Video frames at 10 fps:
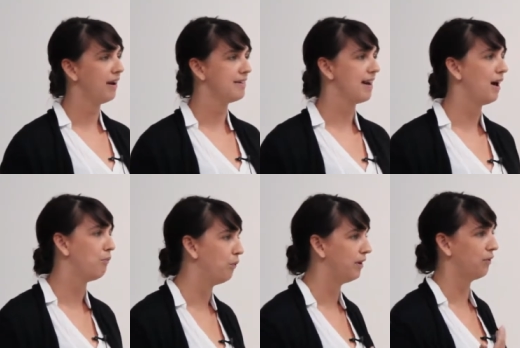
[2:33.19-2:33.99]
at a
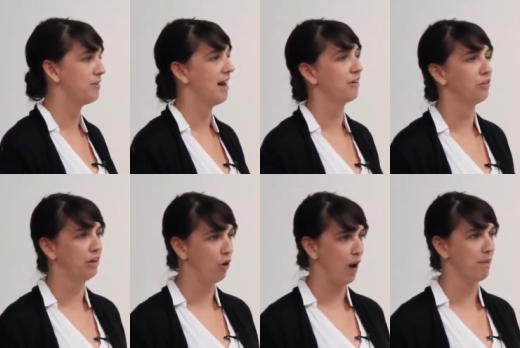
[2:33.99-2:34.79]
time when there was actually
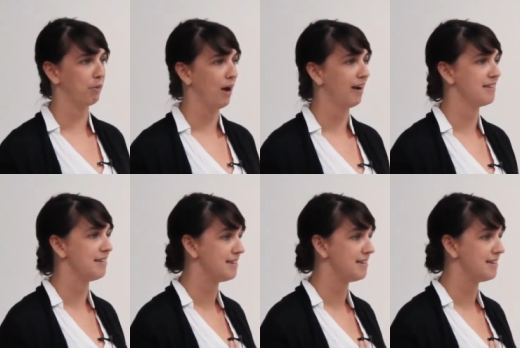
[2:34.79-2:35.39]
no apparatus to